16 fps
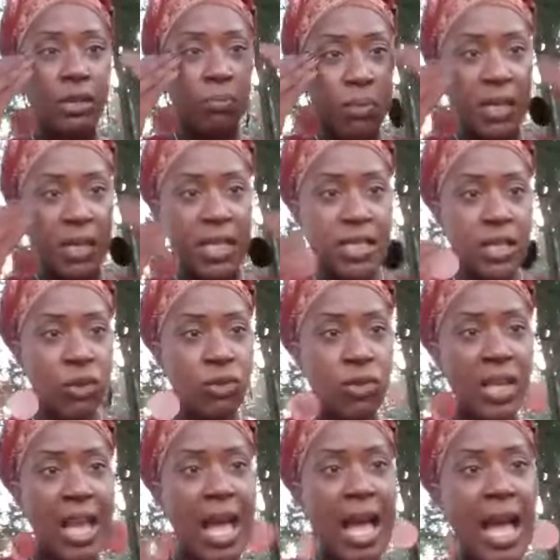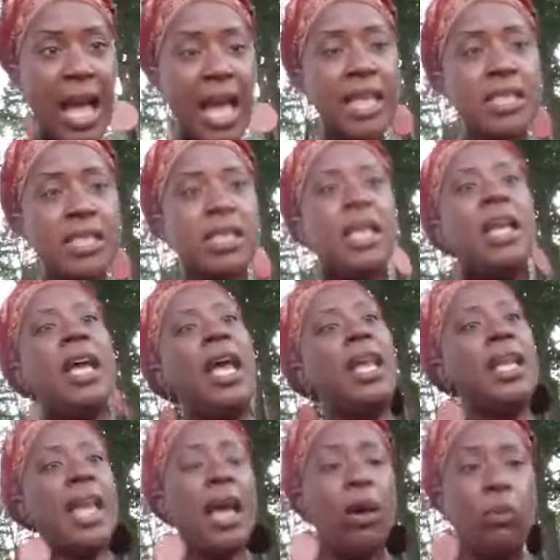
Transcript: pleasing on the eyes and now